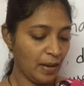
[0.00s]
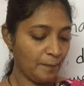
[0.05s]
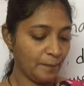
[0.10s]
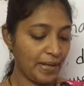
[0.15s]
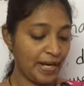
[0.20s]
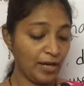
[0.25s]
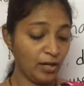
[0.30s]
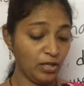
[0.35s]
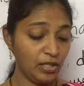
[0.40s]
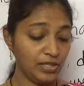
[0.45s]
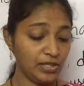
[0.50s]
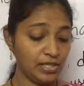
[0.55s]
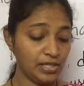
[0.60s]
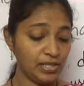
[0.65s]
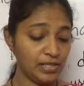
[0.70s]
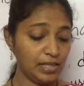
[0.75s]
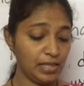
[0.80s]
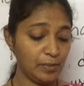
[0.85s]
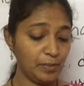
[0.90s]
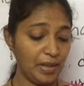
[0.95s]

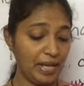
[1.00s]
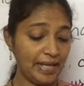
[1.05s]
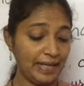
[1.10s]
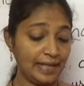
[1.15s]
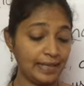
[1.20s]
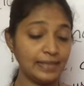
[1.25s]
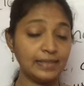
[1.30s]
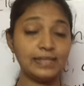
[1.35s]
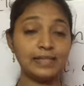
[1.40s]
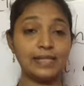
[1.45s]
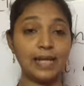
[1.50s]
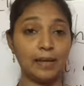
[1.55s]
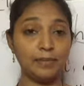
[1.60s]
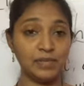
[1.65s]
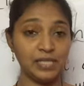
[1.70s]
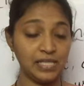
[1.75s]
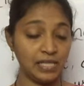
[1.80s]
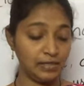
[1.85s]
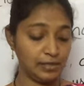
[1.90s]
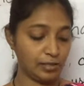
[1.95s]
biologists are making stem
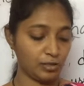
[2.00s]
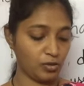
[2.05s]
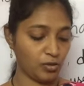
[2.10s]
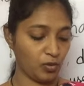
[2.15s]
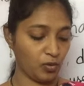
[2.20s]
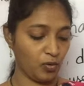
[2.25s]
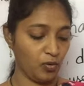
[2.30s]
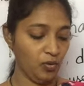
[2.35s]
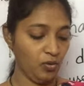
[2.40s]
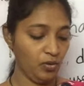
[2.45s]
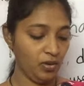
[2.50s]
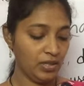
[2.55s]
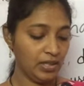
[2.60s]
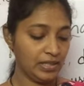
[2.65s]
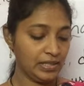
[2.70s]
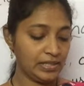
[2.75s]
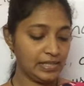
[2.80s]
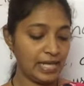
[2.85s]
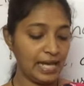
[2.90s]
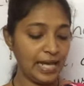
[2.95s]
cells grow,
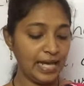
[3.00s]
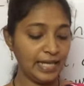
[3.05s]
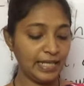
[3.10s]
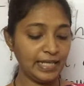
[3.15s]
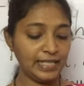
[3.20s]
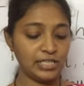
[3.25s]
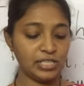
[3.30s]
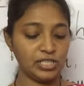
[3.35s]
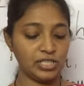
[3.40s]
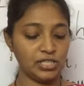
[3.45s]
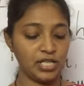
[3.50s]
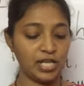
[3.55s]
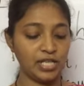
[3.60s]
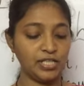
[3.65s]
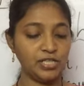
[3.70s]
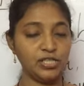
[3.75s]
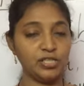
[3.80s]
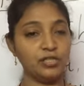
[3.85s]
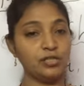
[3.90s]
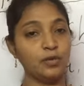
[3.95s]
saying it's
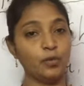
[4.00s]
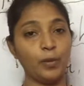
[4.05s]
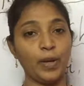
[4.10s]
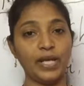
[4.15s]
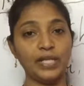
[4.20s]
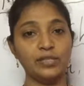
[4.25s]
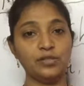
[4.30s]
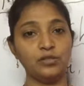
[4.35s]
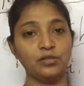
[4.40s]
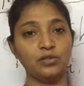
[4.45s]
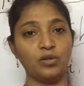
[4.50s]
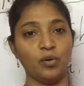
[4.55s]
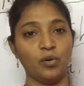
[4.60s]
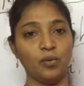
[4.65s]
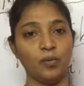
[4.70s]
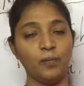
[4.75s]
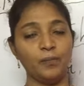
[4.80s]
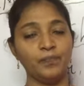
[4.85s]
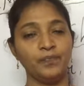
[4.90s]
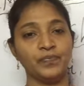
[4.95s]
changed the way to
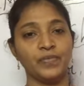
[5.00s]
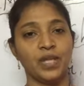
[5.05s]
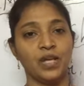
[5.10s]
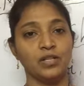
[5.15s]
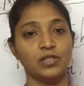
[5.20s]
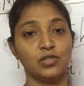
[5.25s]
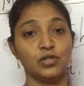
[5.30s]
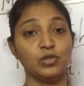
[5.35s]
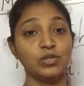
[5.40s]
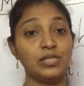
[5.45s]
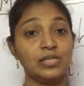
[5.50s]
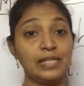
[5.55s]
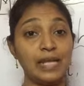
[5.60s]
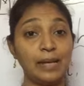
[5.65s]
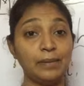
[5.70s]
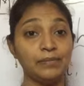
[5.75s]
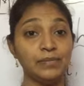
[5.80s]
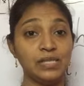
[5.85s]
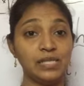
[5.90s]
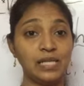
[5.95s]
go. So
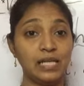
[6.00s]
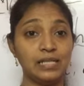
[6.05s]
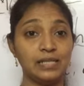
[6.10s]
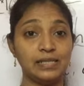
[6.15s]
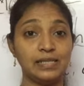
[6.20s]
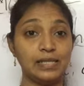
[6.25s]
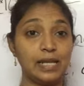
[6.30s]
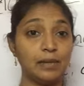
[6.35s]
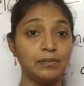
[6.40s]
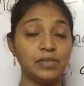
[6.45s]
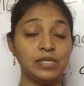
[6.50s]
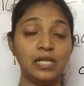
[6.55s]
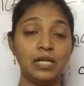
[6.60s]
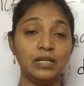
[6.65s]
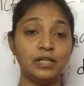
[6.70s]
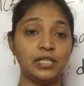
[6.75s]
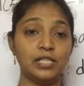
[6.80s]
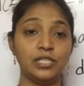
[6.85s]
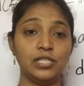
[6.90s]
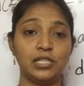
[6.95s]
stem cell
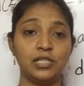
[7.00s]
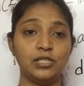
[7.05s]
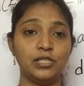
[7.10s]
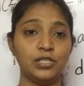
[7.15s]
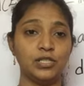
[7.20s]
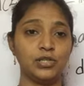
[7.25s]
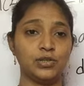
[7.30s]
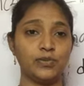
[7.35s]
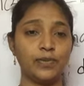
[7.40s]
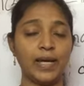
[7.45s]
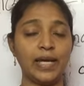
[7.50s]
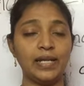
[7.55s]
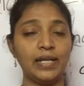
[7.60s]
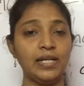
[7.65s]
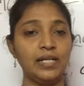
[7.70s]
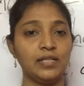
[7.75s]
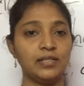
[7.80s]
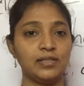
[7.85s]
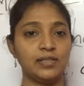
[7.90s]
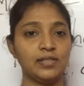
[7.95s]
research is very
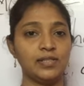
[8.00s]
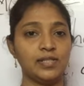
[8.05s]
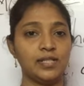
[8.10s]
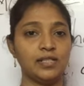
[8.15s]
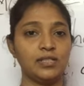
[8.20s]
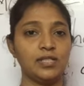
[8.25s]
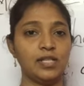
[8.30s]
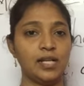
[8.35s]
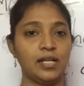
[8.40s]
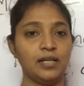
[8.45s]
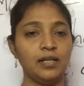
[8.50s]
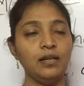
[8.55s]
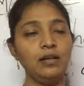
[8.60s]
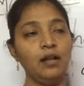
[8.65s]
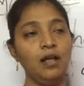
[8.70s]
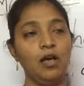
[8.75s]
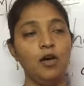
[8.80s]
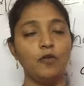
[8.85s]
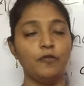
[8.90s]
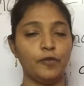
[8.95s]
interesting, children.
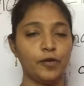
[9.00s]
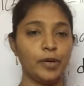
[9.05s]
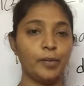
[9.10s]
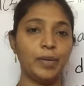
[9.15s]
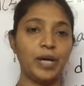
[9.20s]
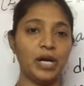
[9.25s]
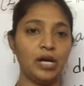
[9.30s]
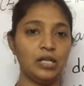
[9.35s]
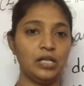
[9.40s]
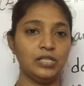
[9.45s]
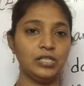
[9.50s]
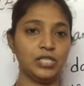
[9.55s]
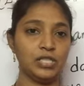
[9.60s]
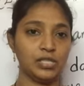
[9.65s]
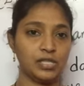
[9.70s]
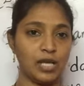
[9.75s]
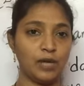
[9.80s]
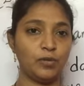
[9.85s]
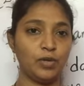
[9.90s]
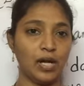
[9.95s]
For a
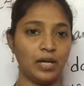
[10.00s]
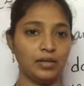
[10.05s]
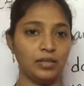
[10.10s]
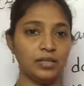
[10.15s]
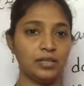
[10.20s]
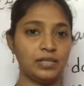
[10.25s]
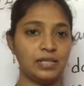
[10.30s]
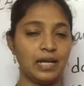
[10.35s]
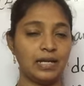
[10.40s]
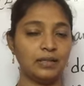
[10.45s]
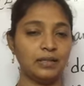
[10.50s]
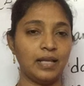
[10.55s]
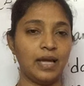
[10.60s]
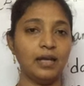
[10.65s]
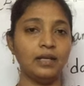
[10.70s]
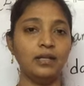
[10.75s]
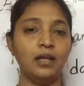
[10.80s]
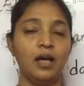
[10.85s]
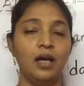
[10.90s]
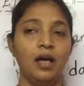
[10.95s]
biologist, I would understand
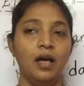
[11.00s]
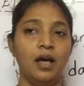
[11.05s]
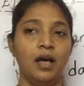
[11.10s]
that.